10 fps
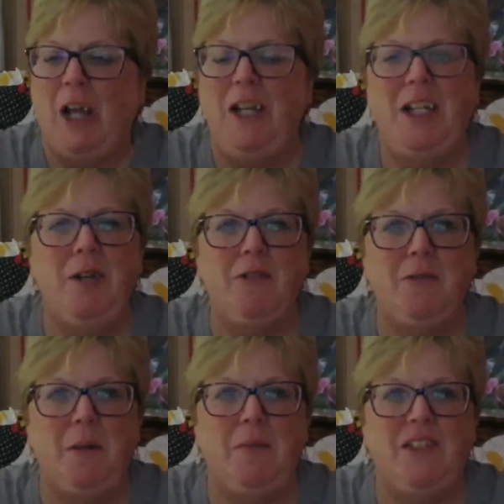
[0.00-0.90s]
He
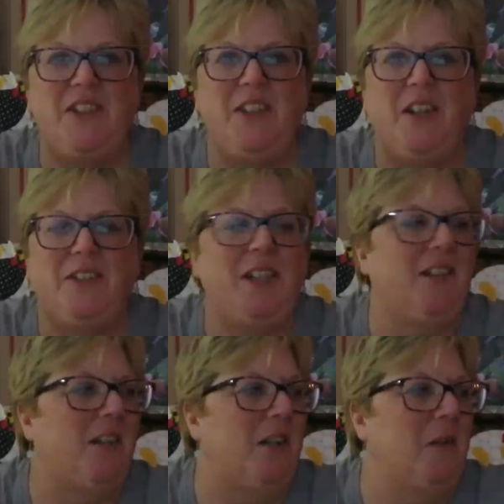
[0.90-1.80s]
keeps me busy all day
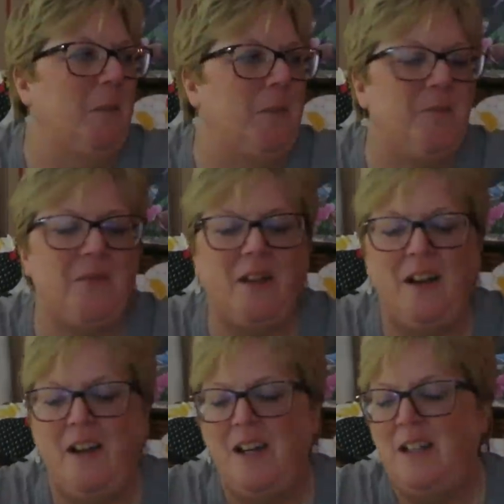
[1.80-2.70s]
long.
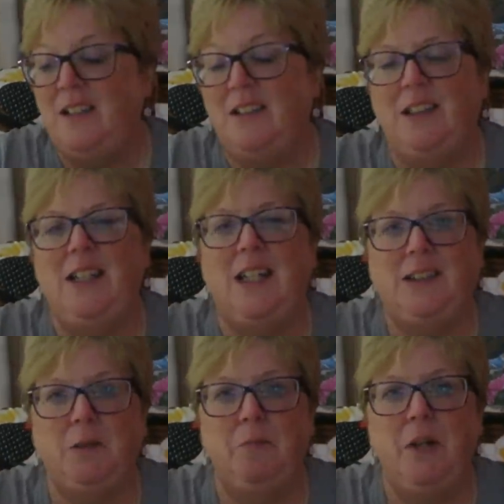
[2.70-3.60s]
He
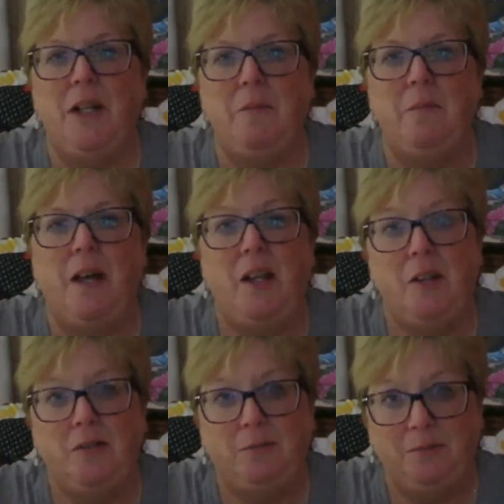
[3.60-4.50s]
had some bread and
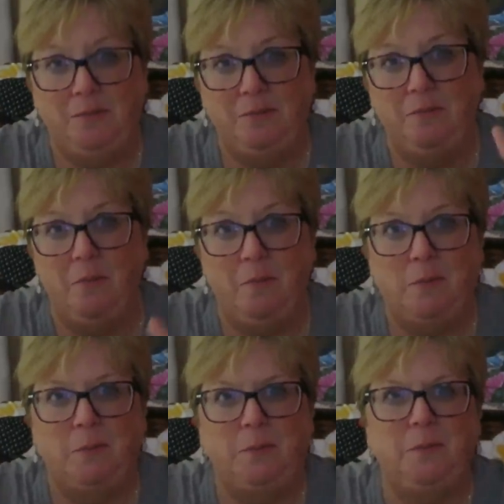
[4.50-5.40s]
butter.
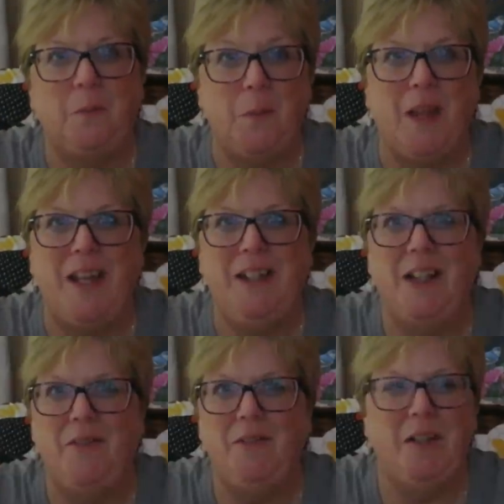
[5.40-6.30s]
He
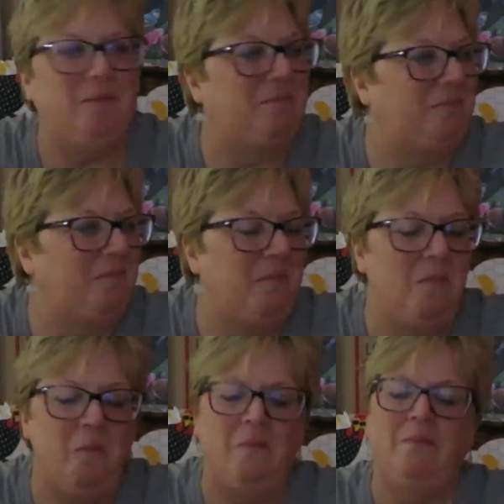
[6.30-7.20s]
loved it.
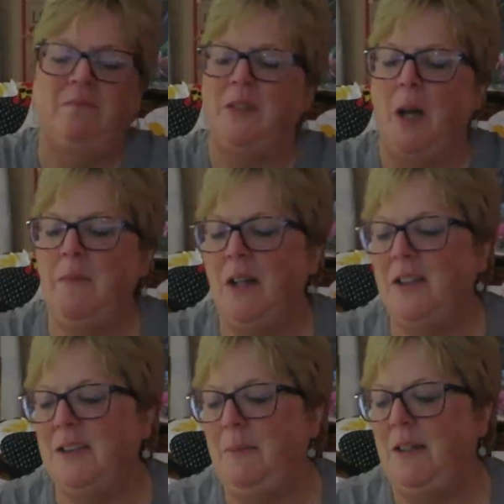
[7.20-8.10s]
I'm not
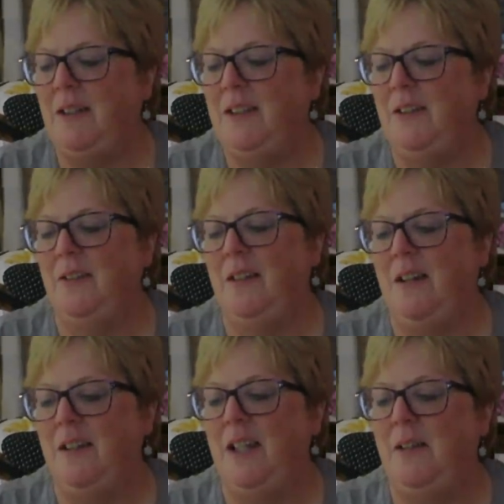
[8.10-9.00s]
going to be on here
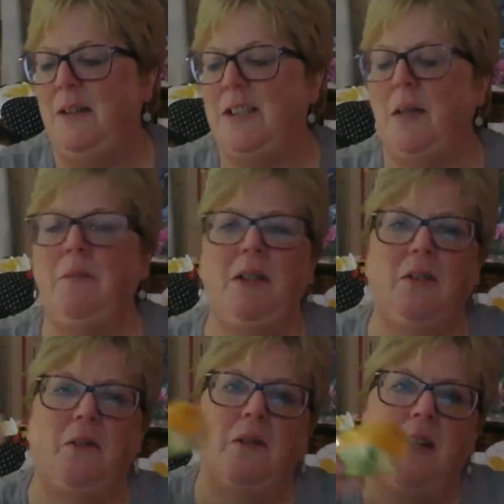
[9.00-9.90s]
long and I'm going to
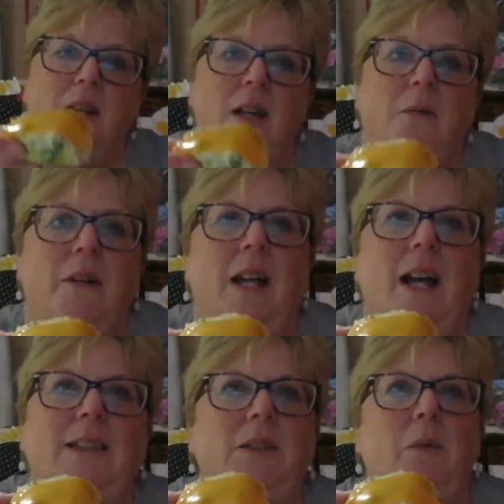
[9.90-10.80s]
go
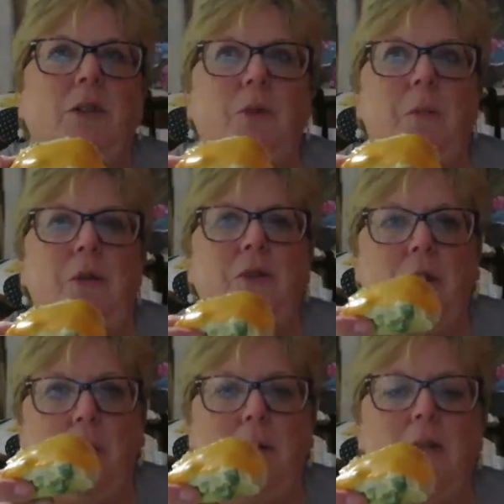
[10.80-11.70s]
relax and watch some
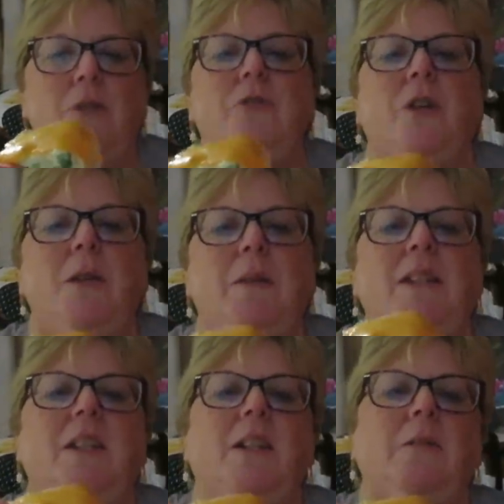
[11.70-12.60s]
YouTube and enjoy my
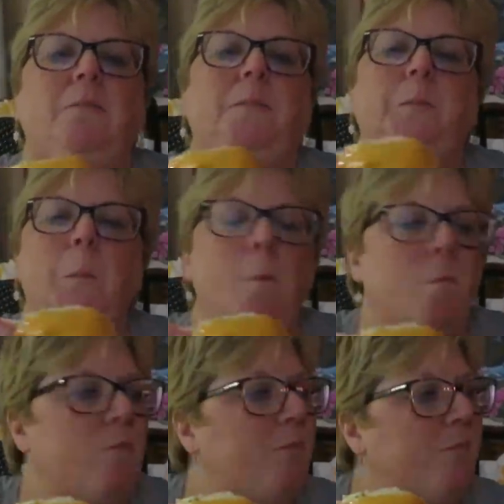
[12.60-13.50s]
dinner.
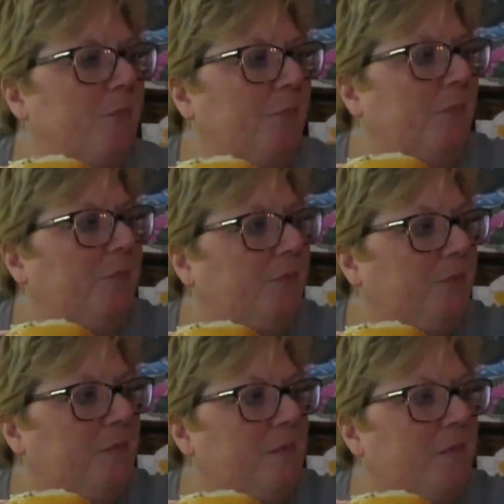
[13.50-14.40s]

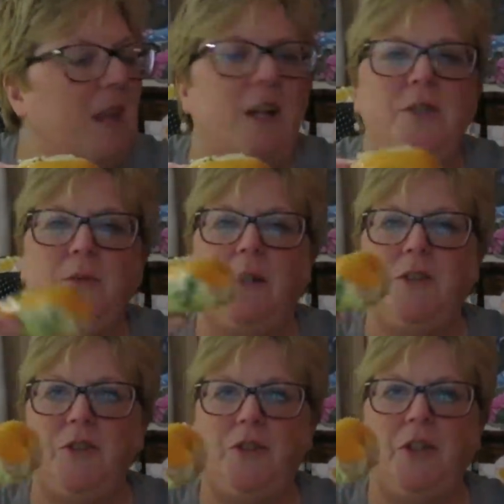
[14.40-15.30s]
I just wanted
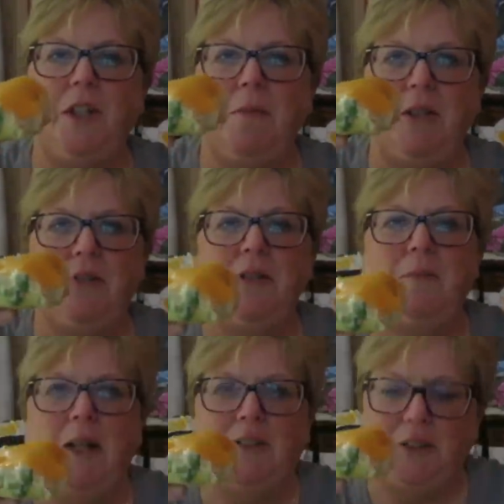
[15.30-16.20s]
to show you my tuna
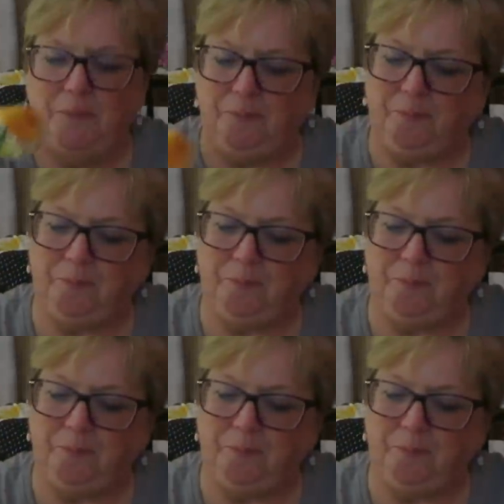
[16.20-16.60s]
melts.